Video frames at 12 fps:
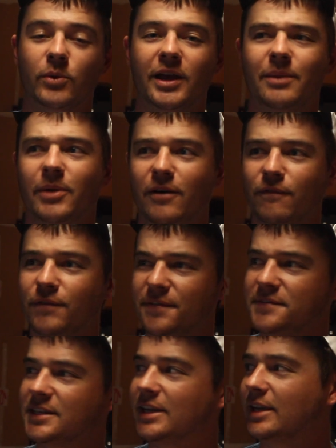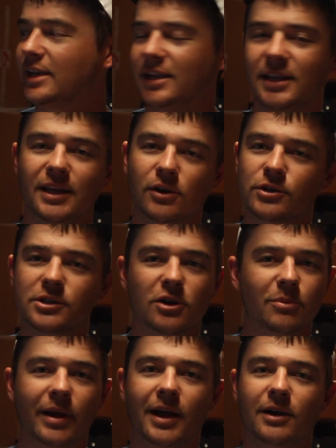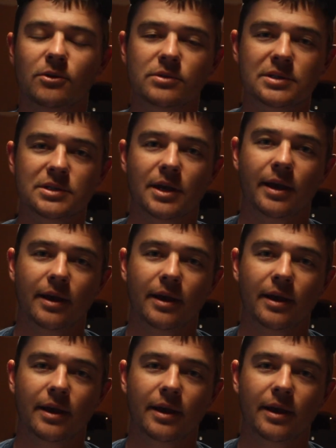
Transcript: We had about 15 or so pounds,